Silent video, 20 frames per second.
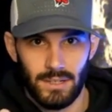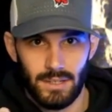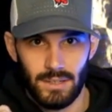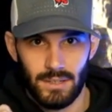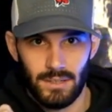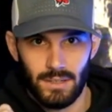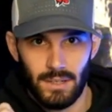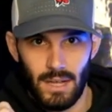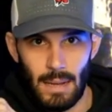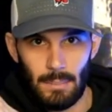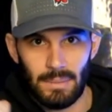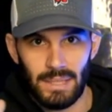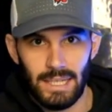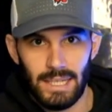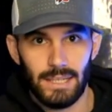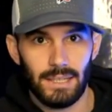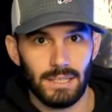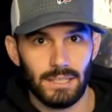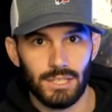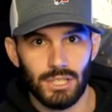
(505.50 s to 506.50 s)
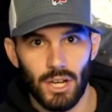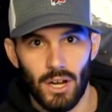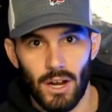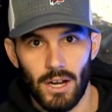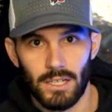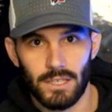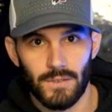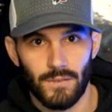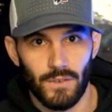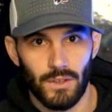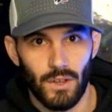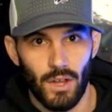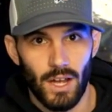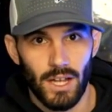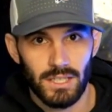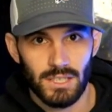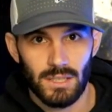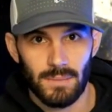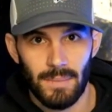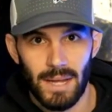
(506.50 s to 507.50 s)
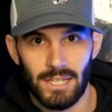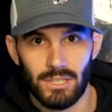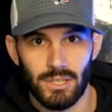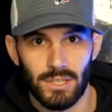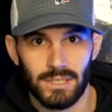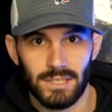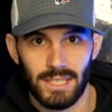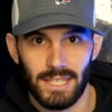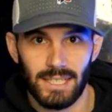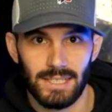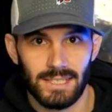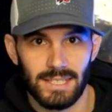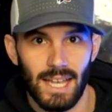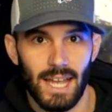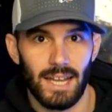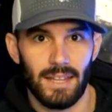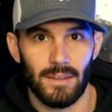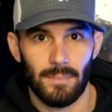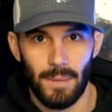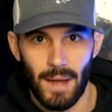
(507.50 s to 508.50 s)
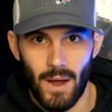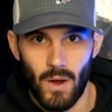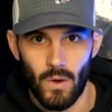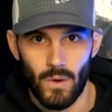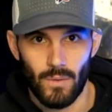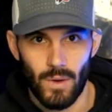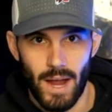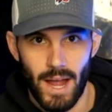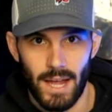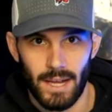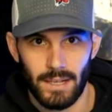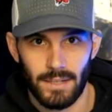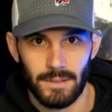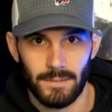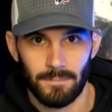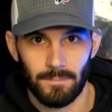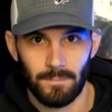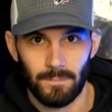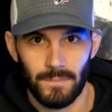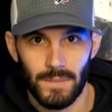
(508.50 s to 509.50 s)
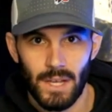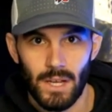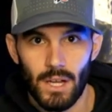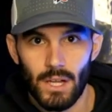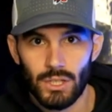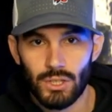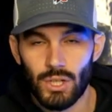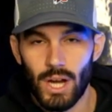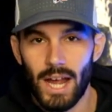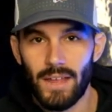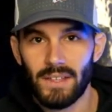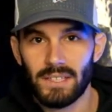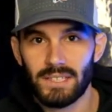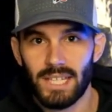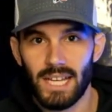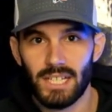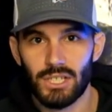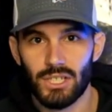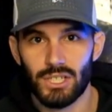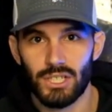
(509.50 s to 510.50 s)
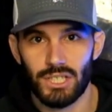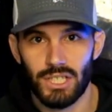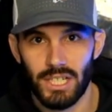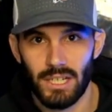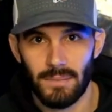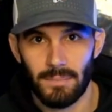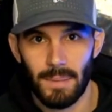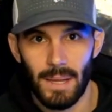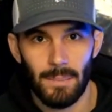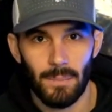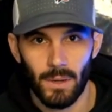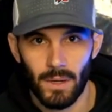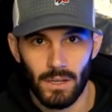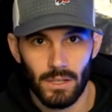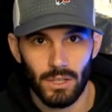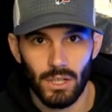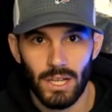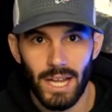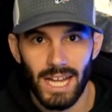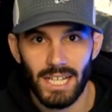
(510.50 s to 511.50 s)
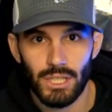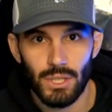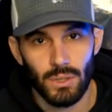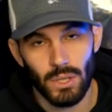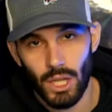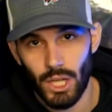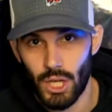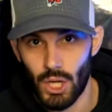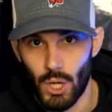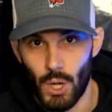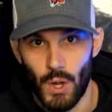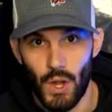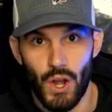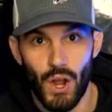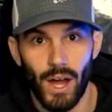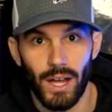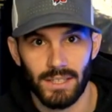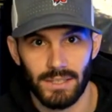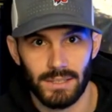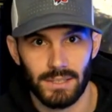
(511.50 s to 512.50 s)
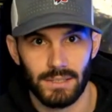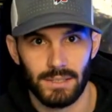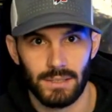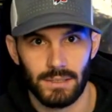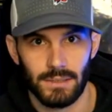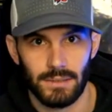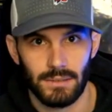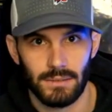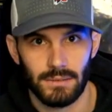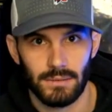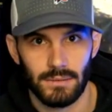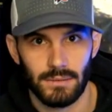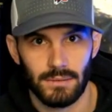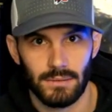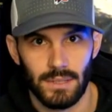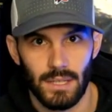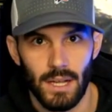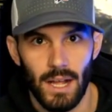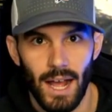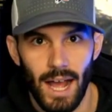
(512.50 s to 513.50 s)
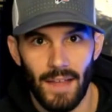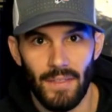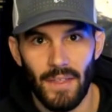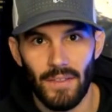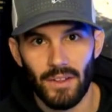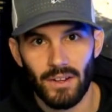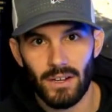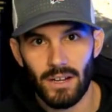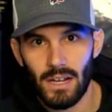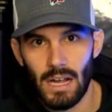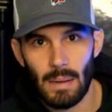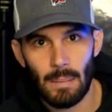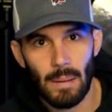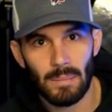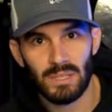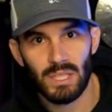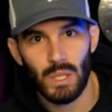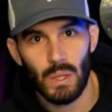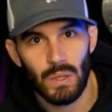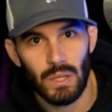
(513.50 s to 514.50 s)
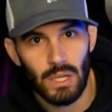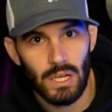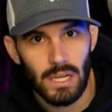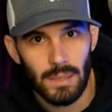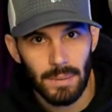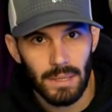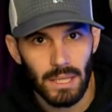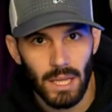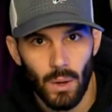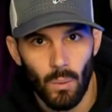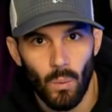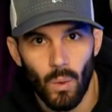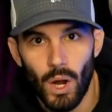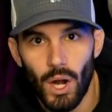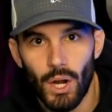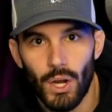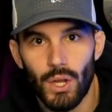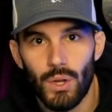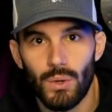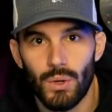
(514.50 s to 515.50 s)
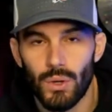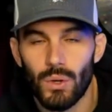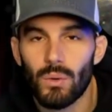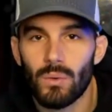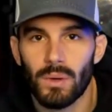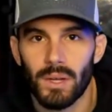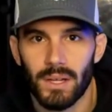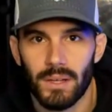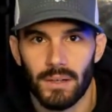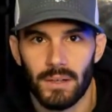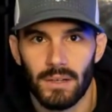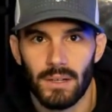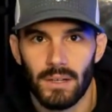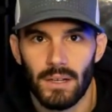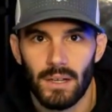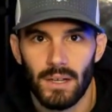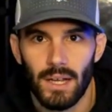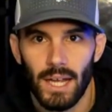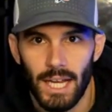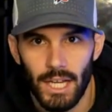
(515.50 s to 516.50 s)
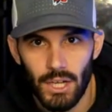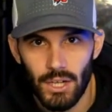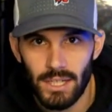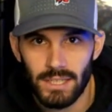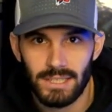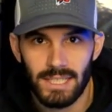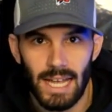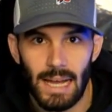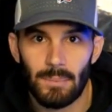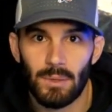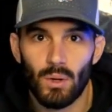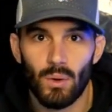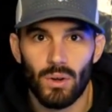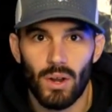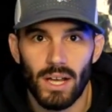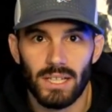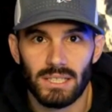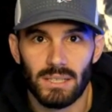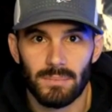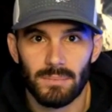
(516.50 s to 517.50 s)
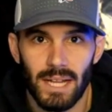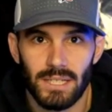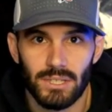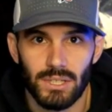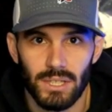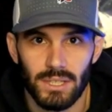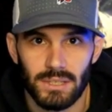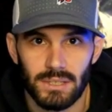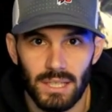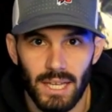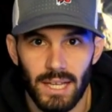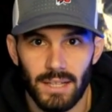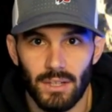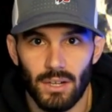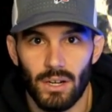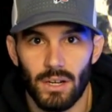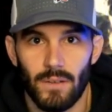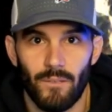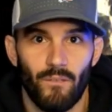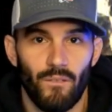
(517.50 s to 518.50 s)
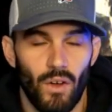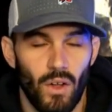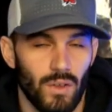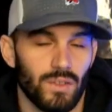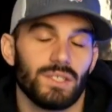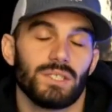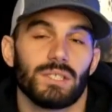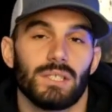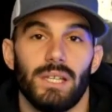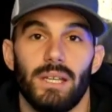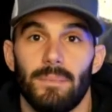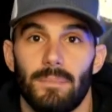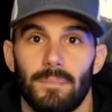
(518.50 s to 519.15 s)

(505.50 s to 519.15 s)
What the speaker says: I'm leading the charge for the isometrics inside of the power rack. Try this at your gym. People are going to look at you like you're nuts. And then they're going to come up to you and they're going to be like, what are you doing? And you're going to say, I'm doing isometrics, and they're going to fall asleep.